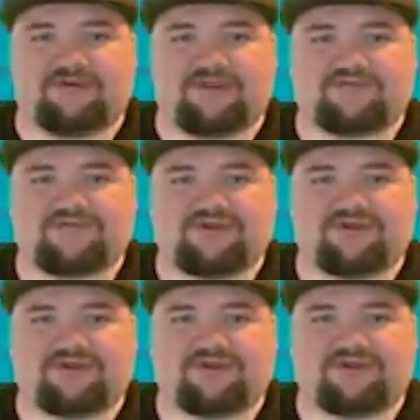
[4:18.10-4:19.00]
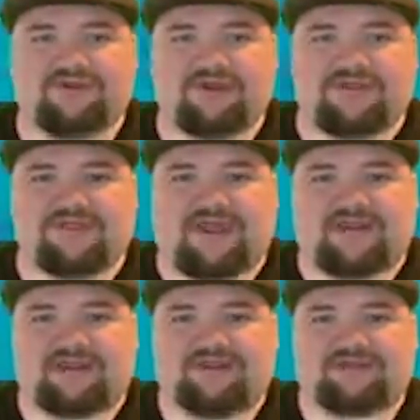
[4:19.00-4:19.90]
an exterior
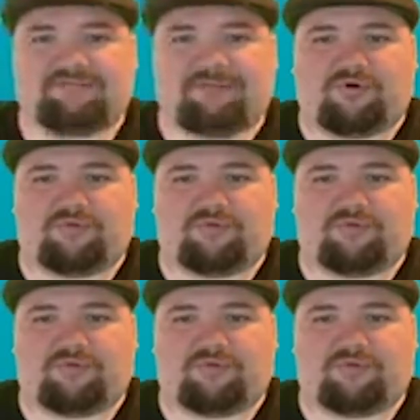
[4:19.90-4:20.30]
that is more